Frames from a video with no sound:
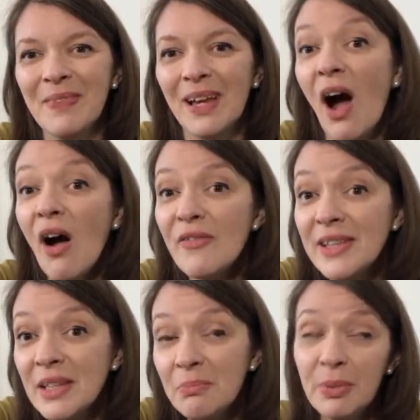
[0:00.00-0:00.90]

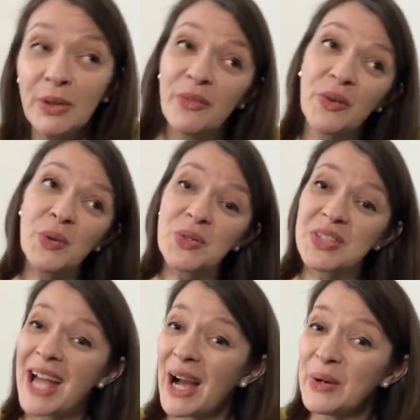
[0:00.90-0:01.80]
carving them, but of course
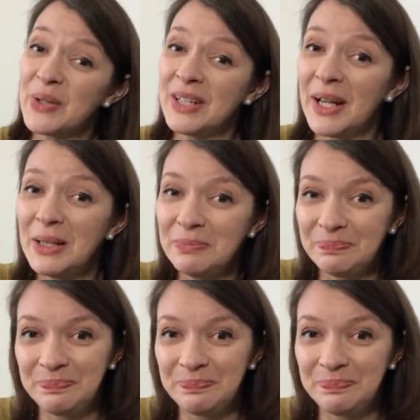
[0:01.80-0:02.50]
now, you know,